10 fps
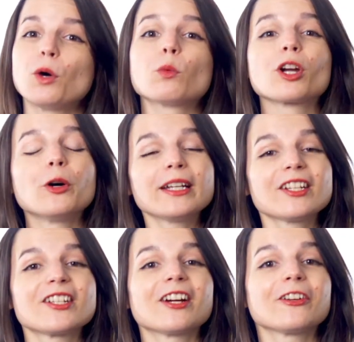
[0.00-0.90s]
we're going to
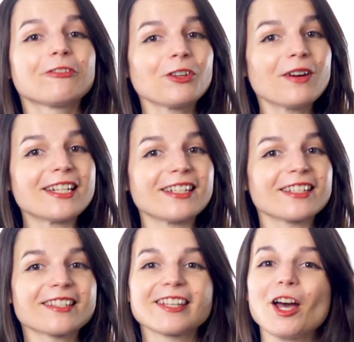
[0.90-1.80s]
share a few
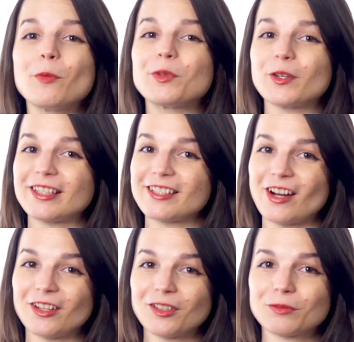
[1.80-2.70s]
ideas to help you get
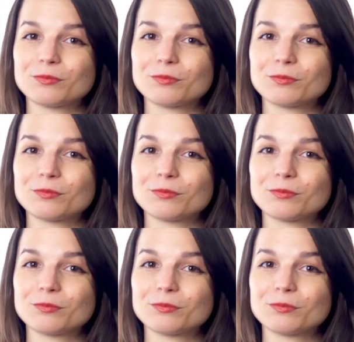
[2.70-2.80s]
started.